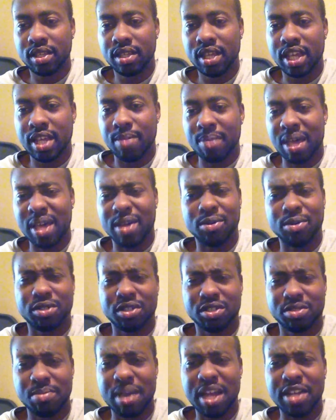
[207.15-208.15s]
And Michael
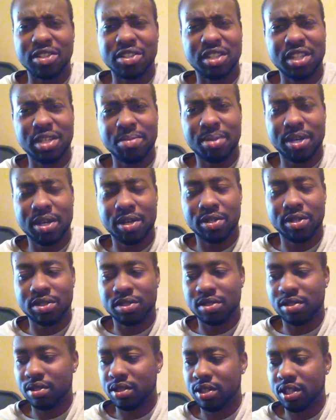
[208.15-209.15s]
just magically
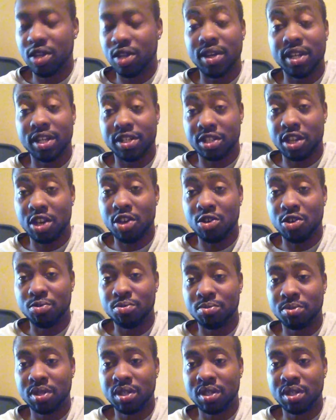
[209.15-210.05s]
appears, in his home.